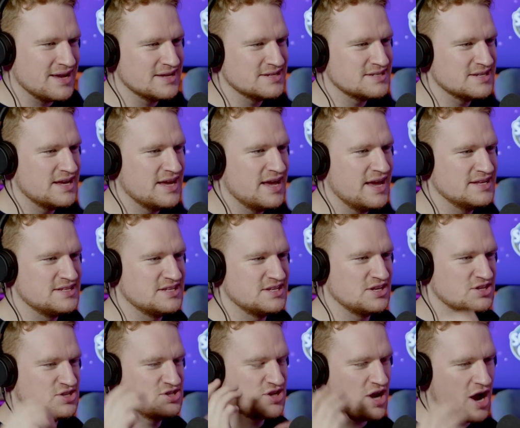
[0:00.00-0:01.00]
Is that what a
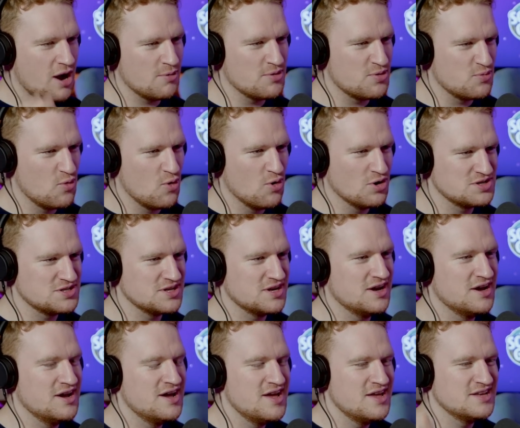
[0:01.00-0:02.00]
derivative? it start with
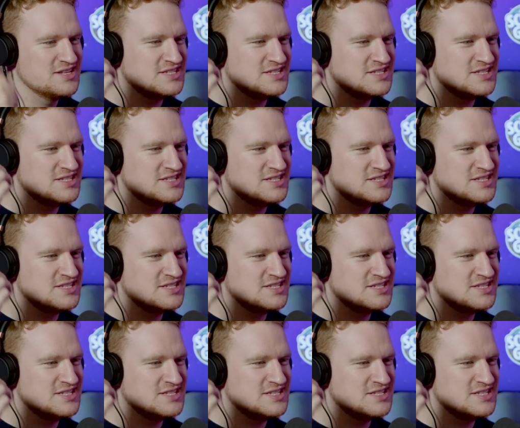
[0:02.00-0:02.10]
water?